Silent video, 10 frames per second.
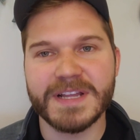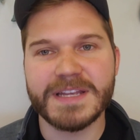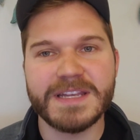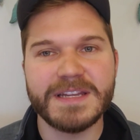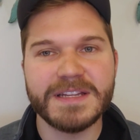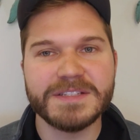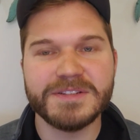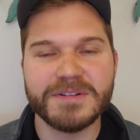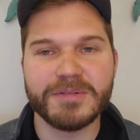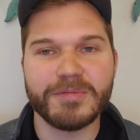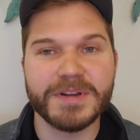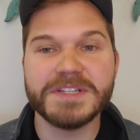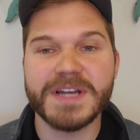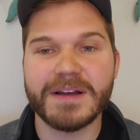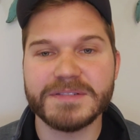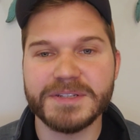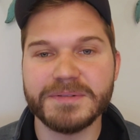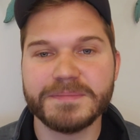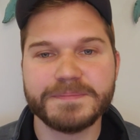that he needs you to reach out to.